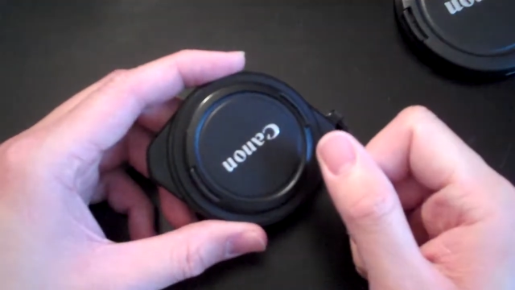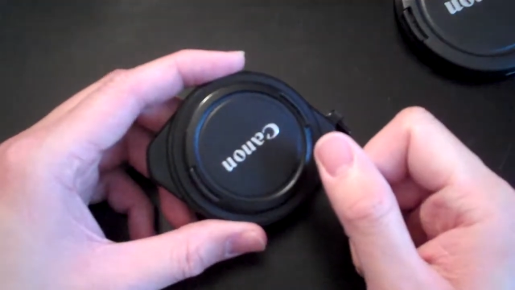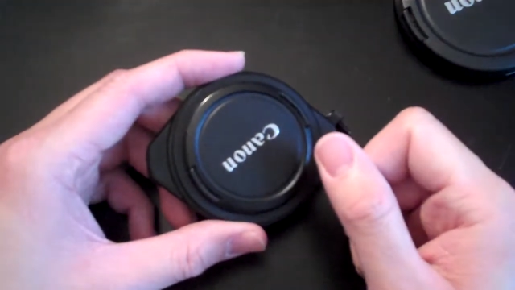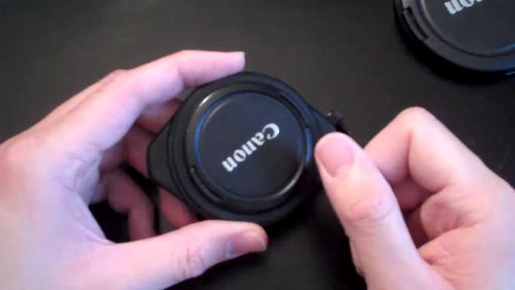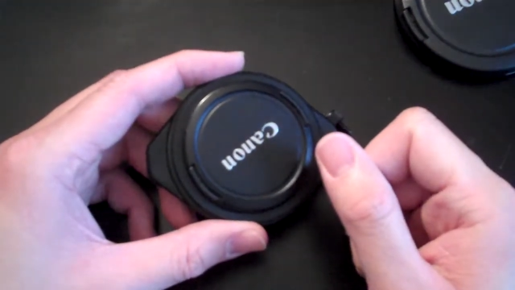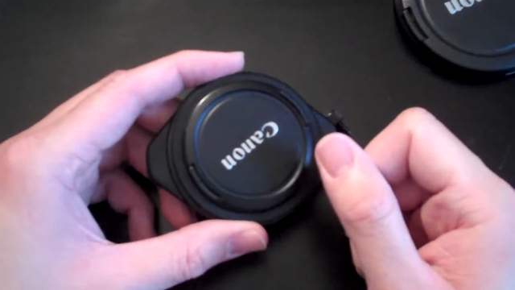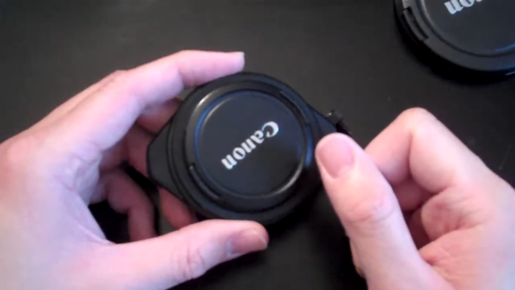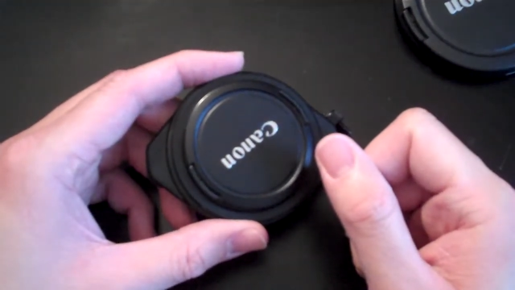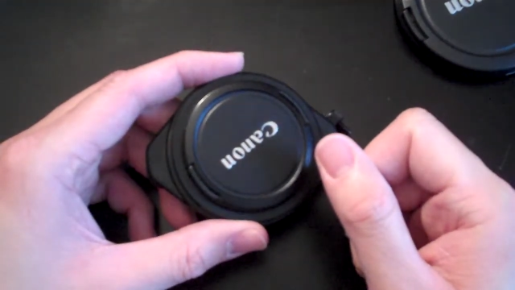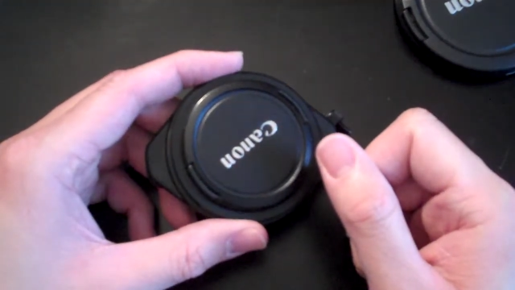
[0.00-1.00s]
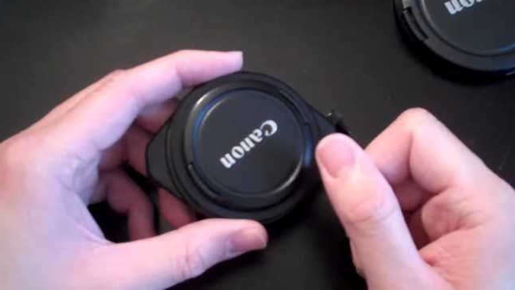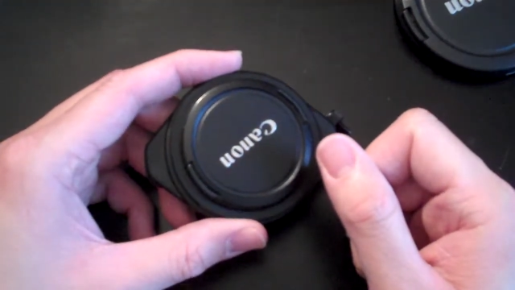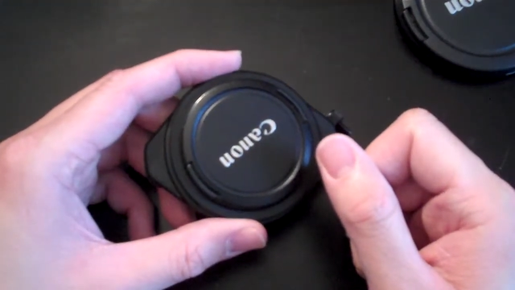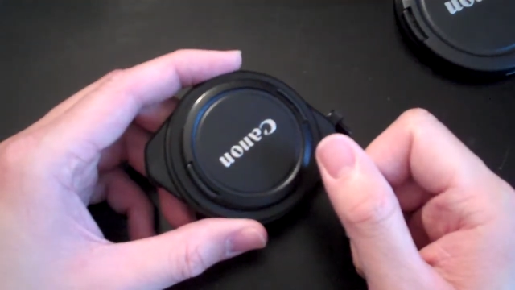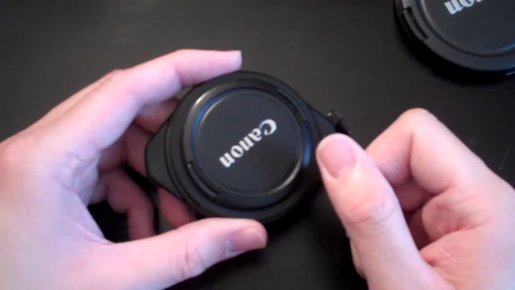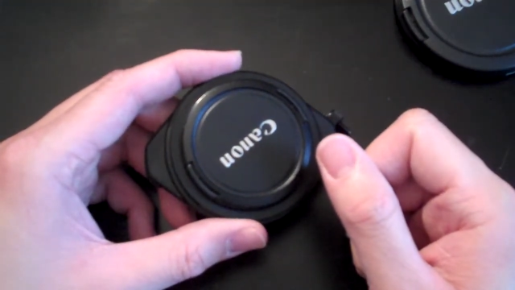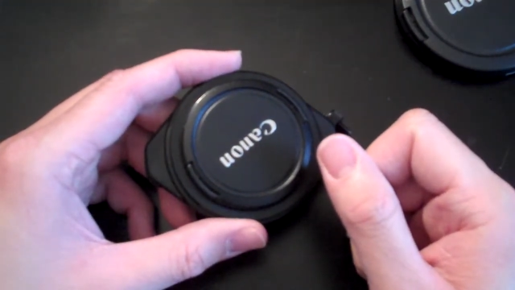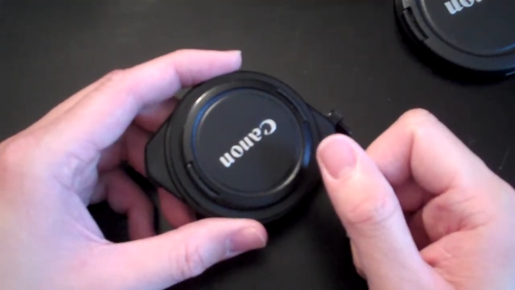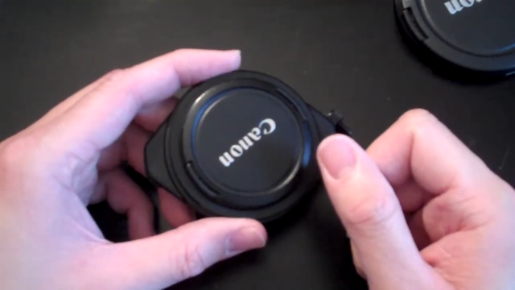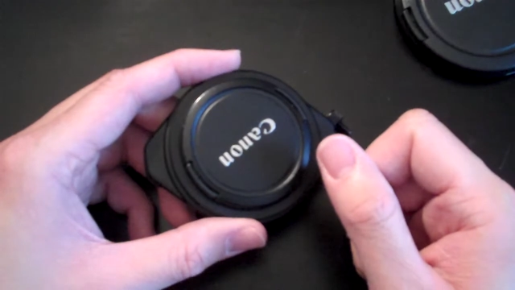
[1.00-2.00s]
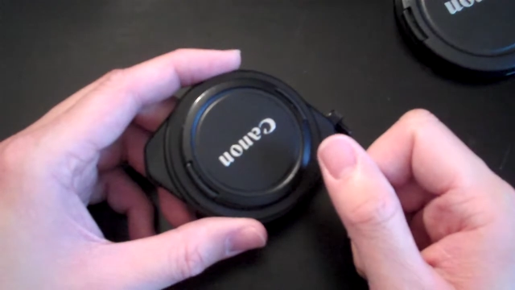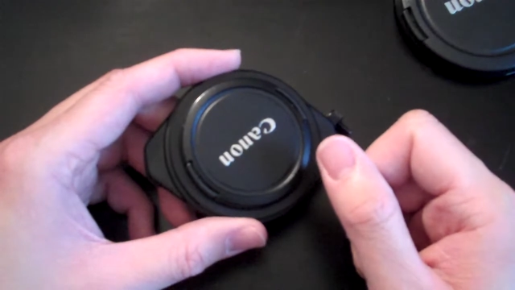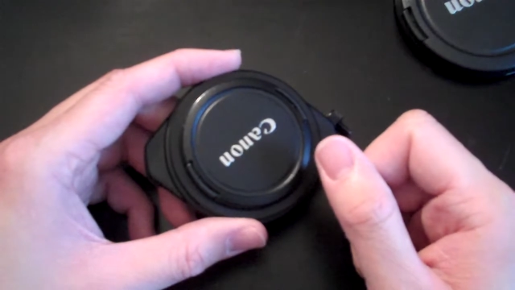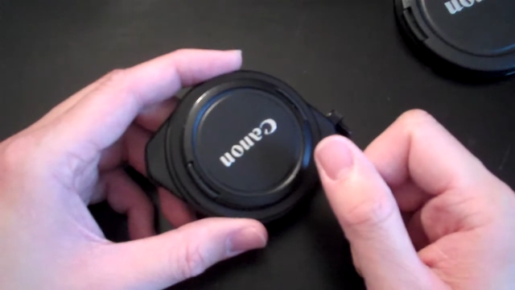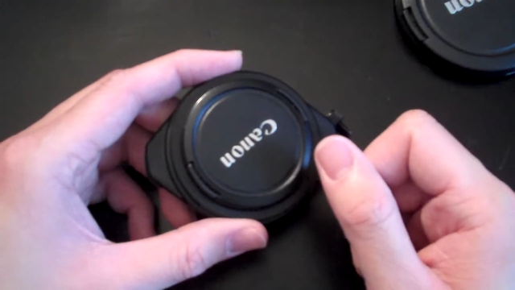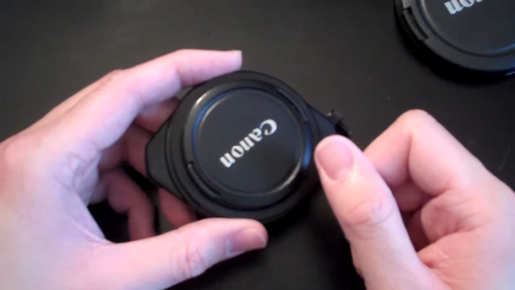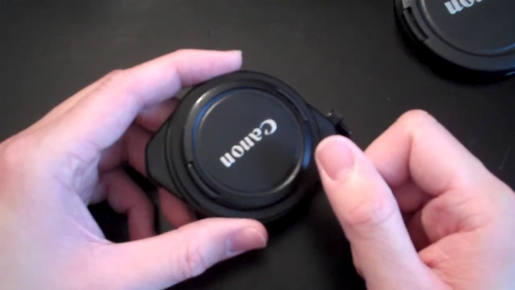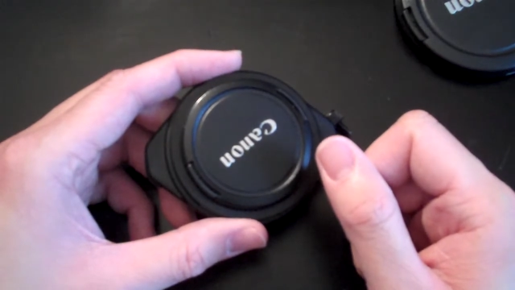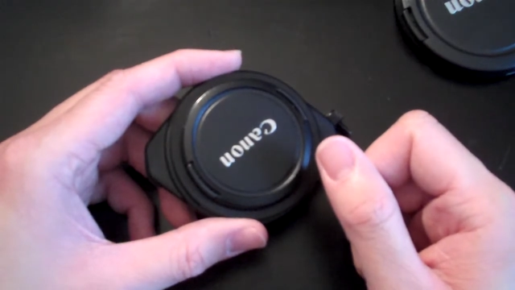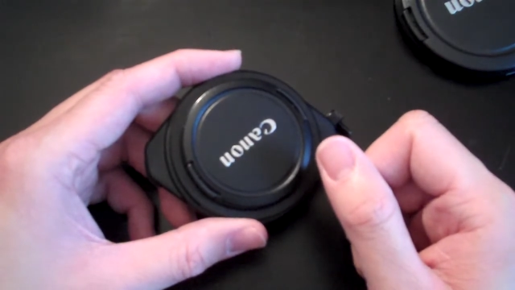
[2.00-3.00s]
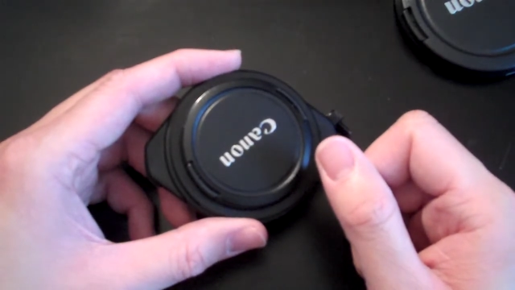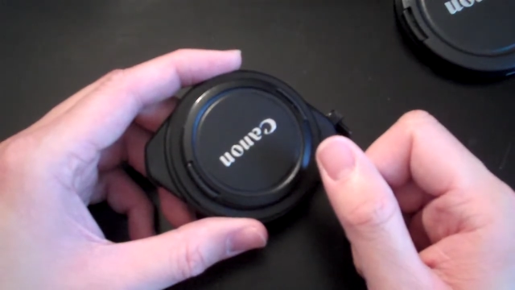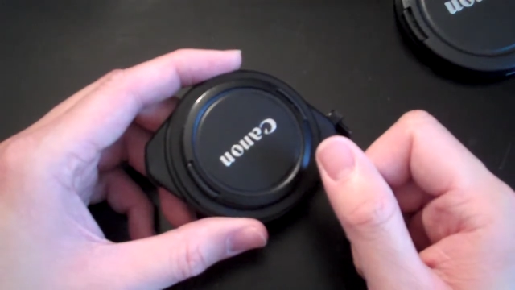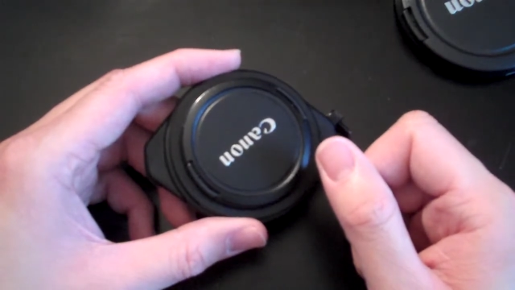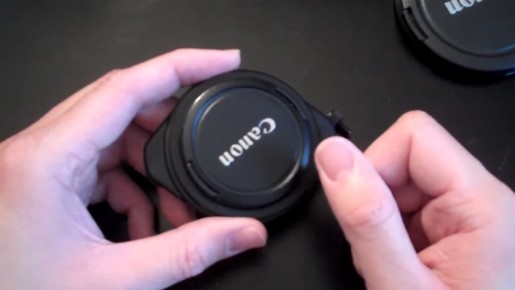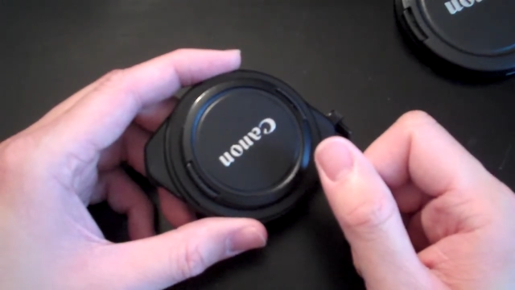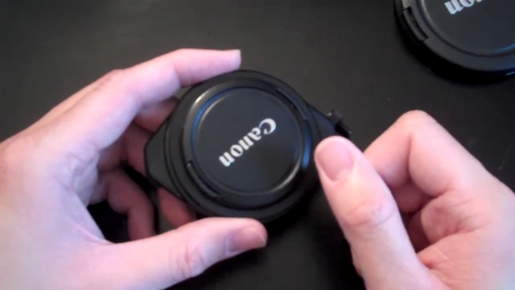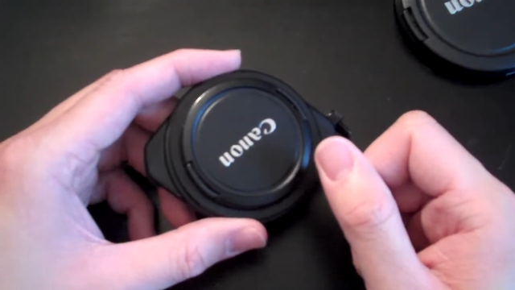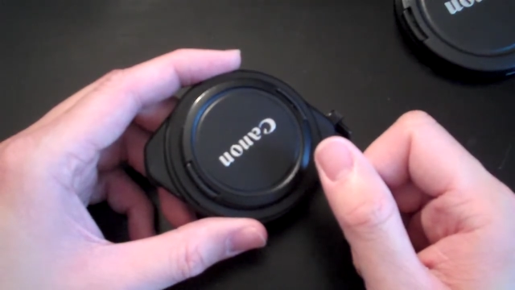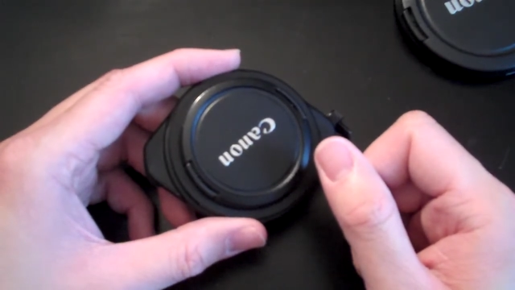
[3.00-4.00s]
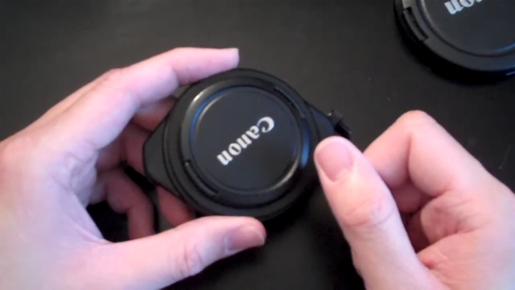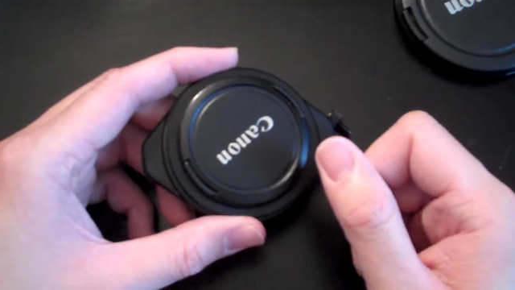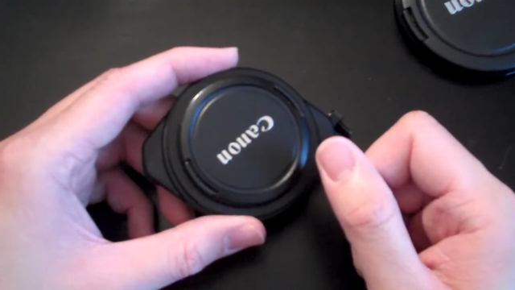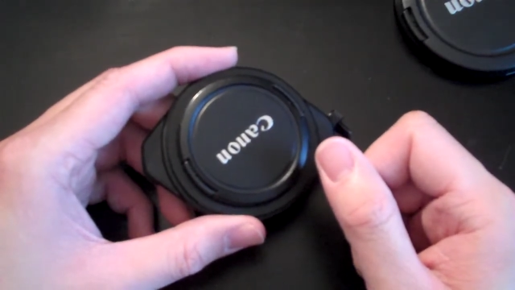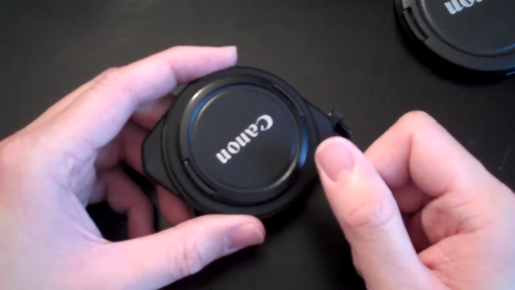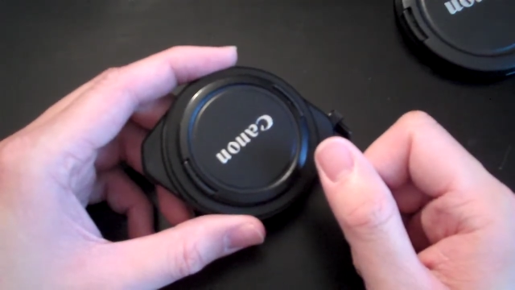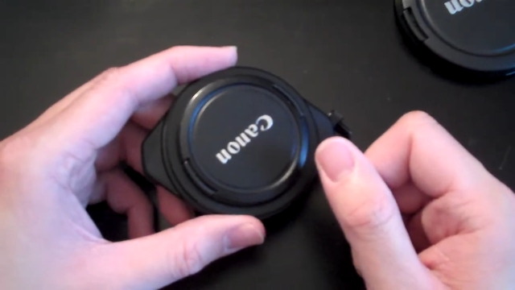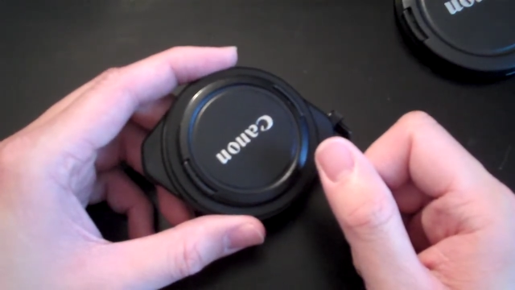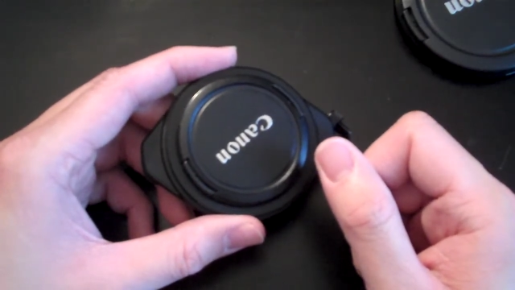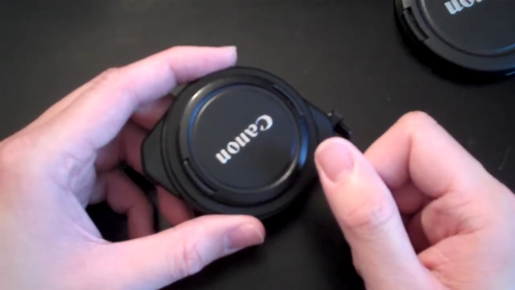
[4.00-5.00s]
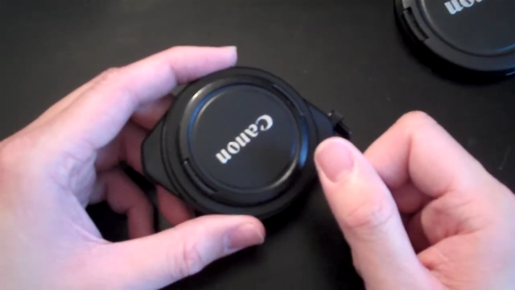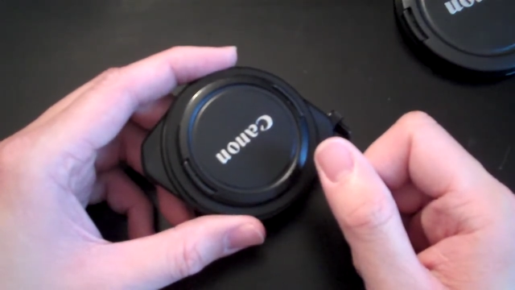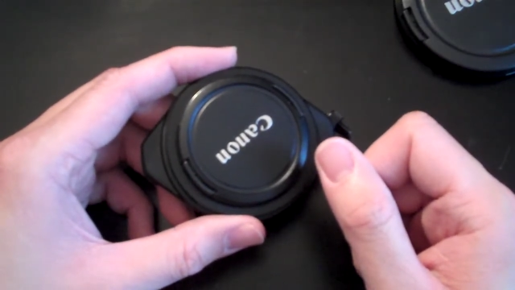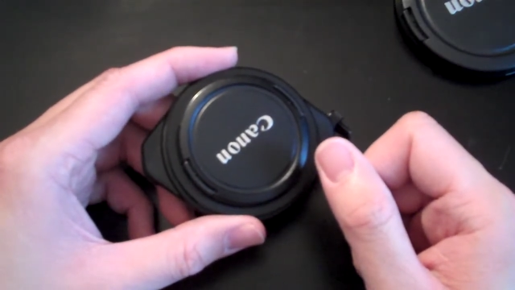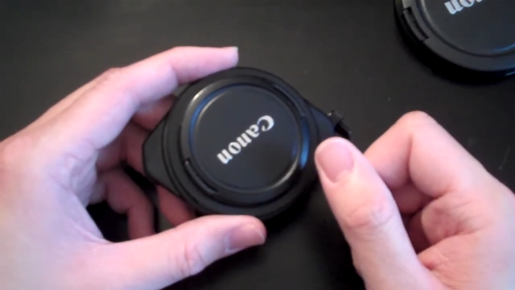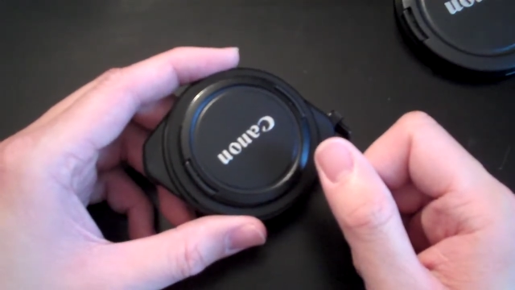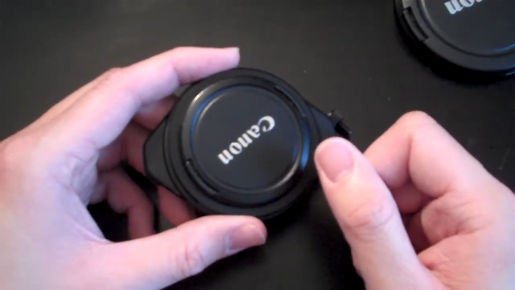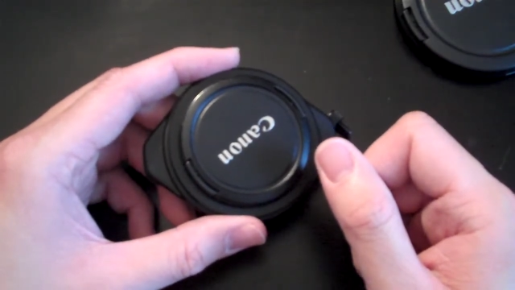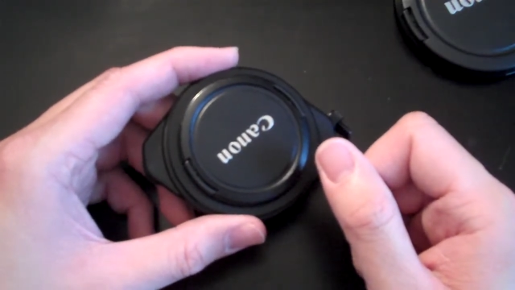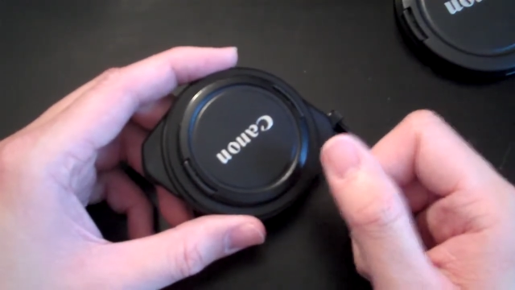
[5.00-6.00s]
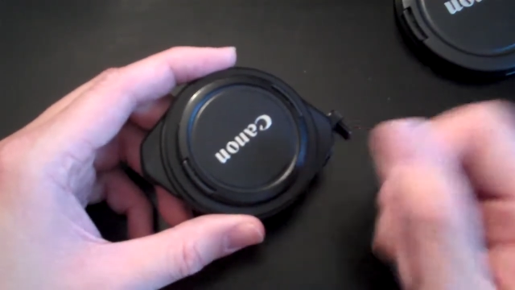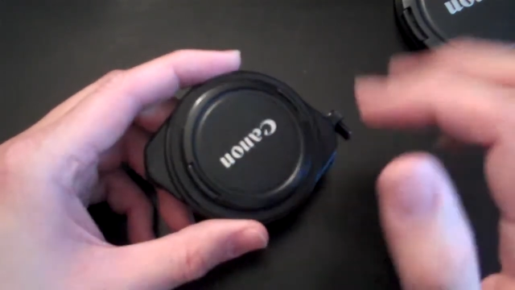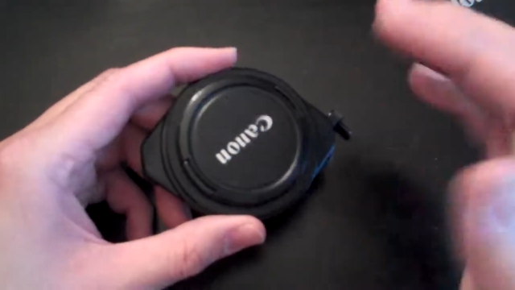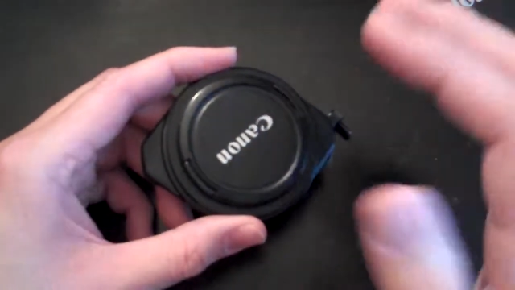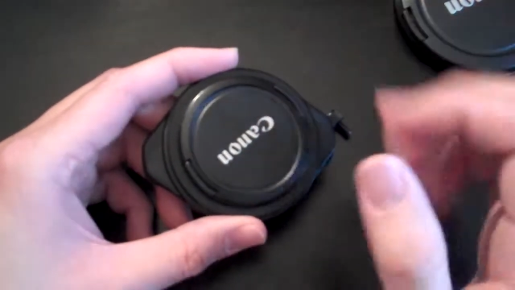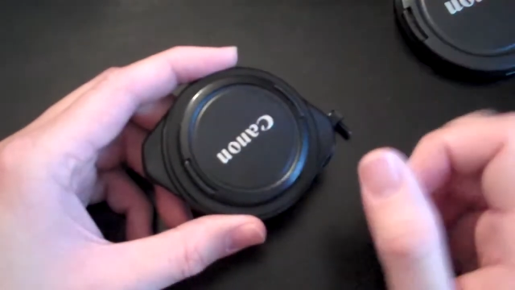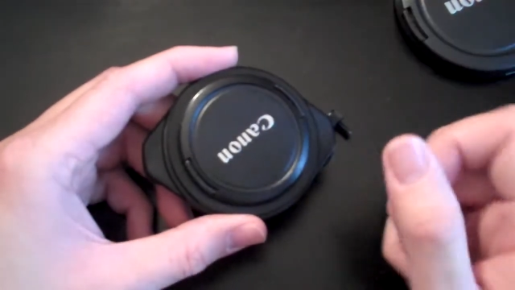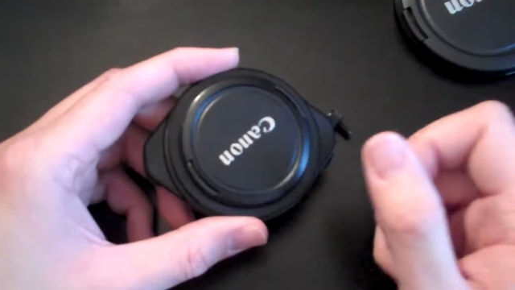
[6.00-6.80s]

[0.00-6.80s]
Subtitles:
No face is visible, so there are no lips to read.